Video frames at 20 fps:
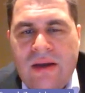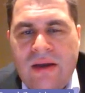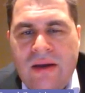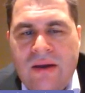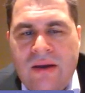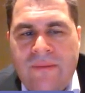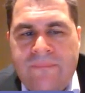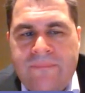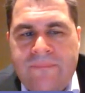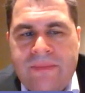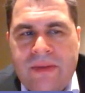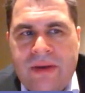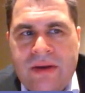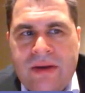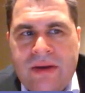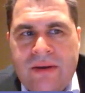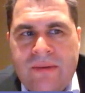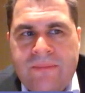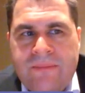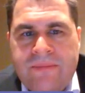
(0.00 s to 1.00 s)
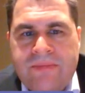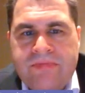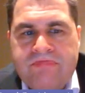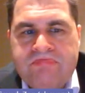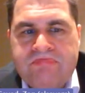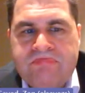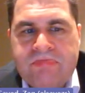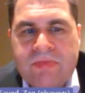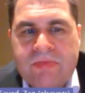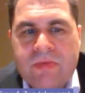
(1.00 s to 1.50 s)

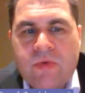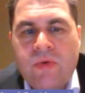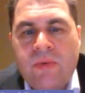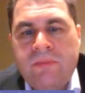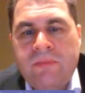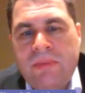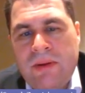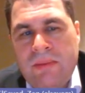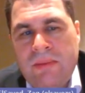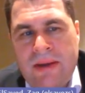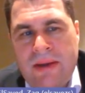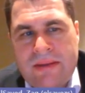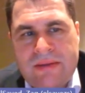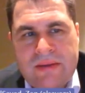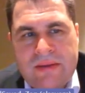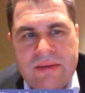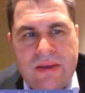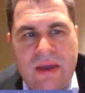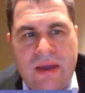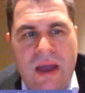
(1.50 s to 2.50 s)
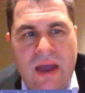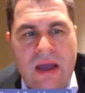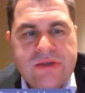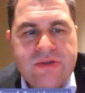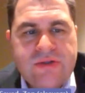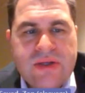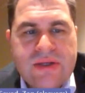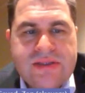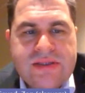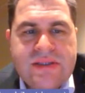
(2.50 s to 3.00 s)
to implement it.
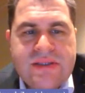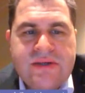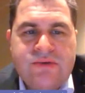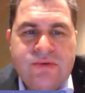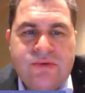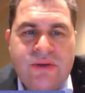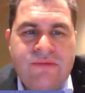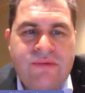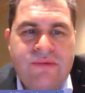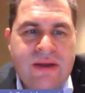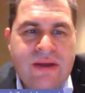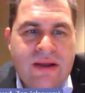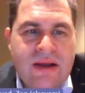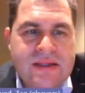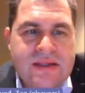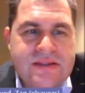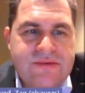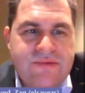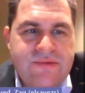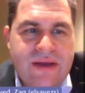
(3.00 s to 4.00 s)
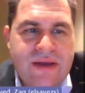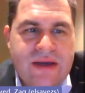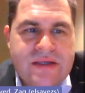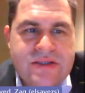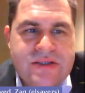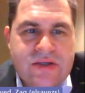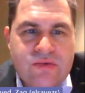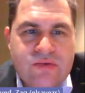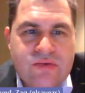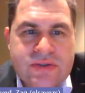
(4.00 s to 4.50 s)
As you can see, whenever
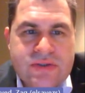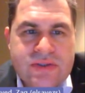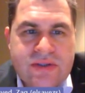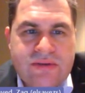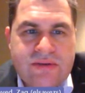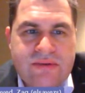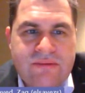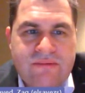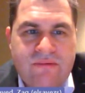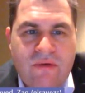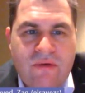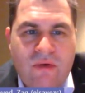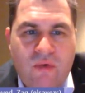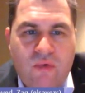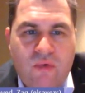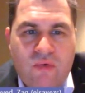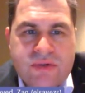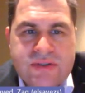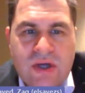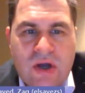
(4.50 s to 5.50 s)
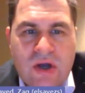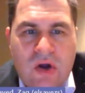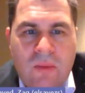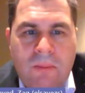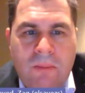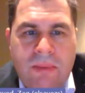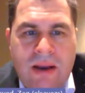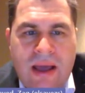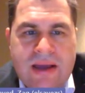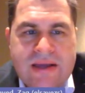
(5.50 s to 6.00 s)
classification with the
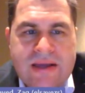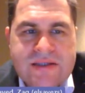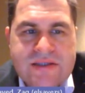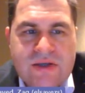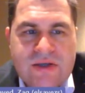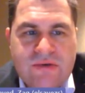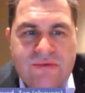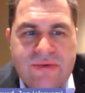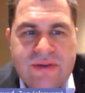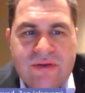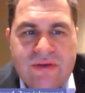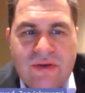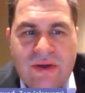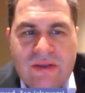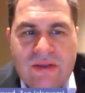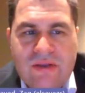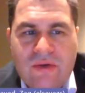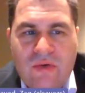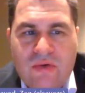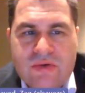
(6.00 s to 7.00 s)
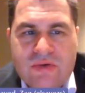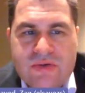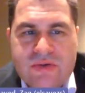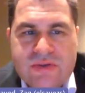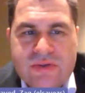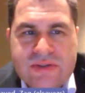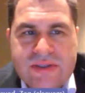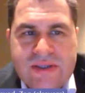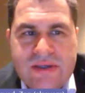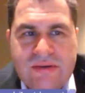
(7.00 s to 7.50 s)
complexity of it, you can also
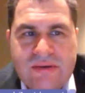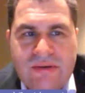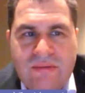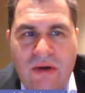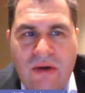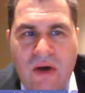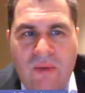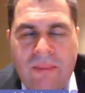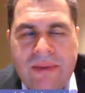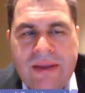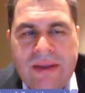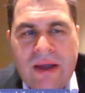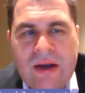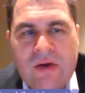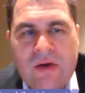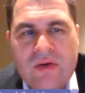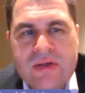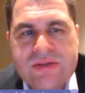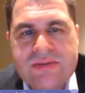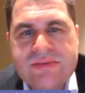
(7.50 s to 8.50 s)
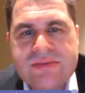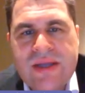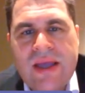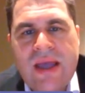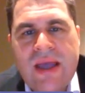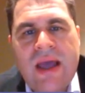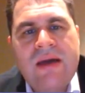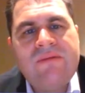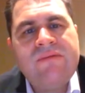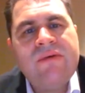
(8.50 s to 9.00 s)
see how many algorithms they
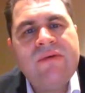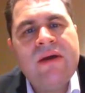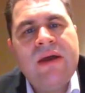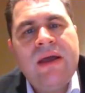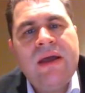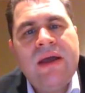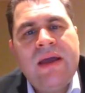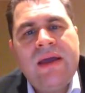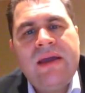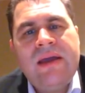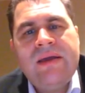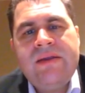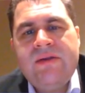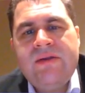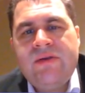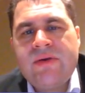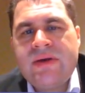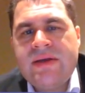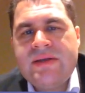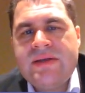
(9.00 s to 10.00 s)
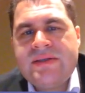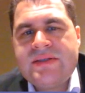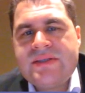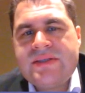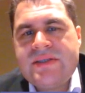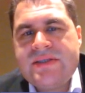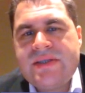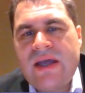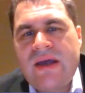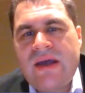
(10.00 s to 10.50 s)
have. Here you can
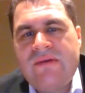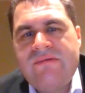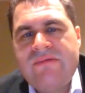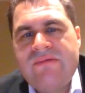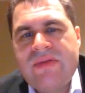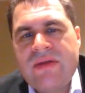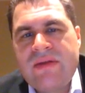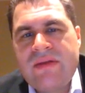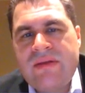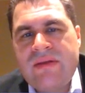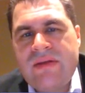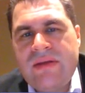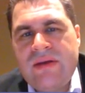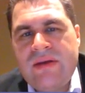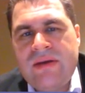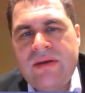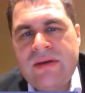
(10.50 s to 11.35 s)
see they have the